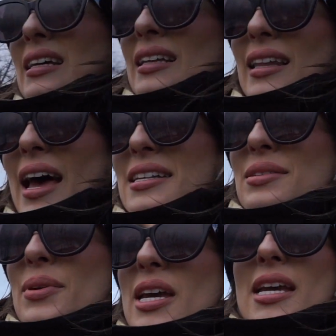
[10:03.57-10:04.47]

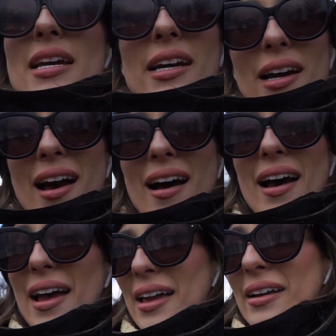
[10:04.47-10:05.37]
last week
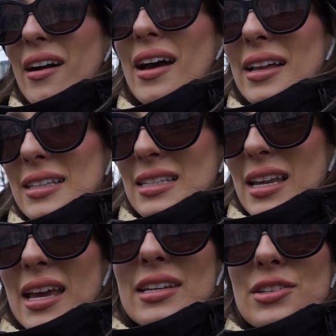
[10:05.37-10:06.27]
I got
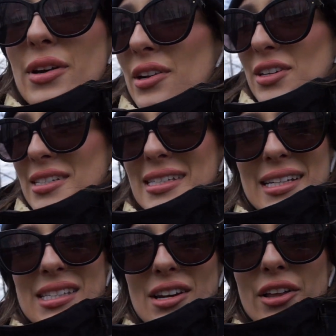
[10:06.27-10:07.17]
a
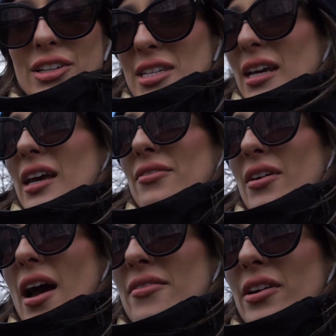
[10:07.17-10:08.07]
$260 ticket for
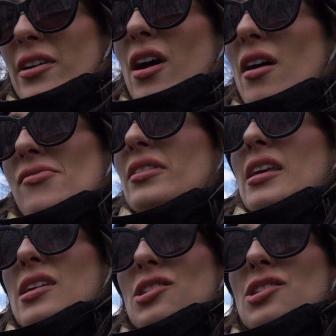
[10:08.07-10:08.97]
having her off
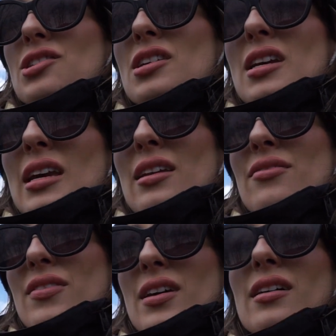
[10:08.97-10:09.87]
leash in a
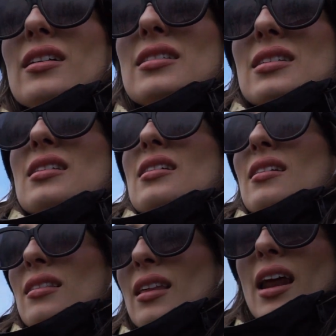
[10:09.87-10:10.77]
field
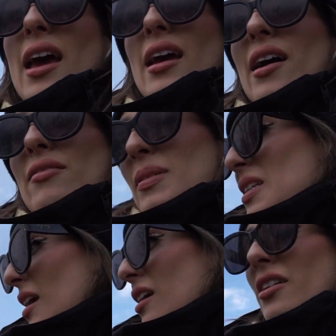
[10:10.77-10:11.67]
that I have been
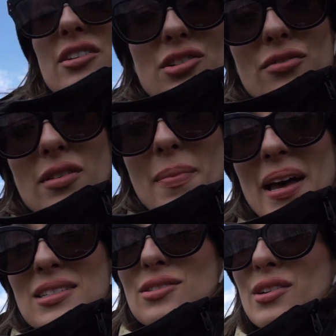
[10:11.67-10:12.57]
taking her to for the
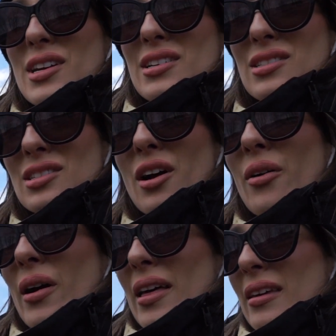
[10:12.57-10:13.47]
past 2 years.
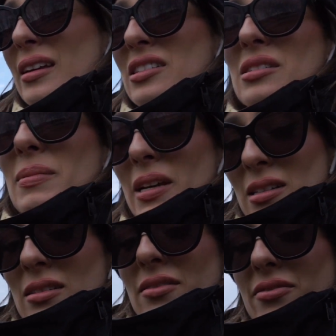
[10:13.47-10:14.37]
So I think it's just
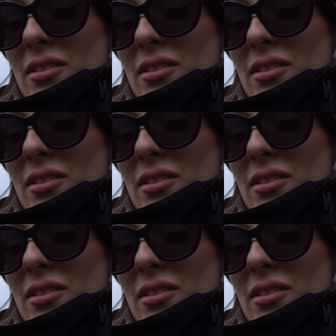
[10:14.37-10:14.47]
because of